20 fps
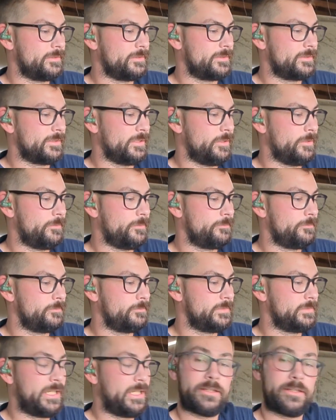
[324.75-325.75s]
So
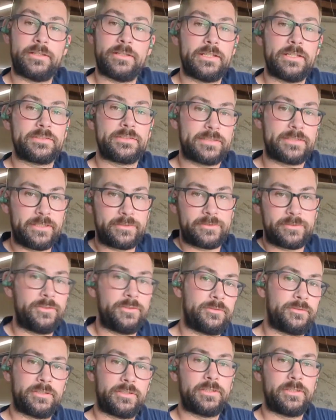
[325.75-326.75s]
yeah, stay
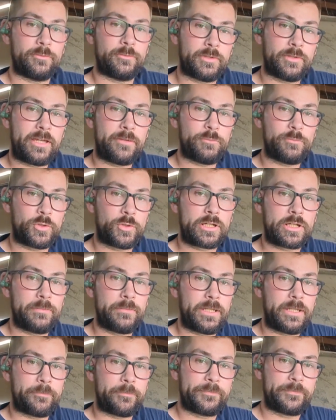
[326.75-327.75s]
tuned. We'll have more
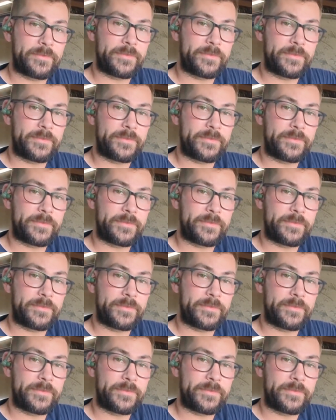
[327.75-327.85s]
coming up.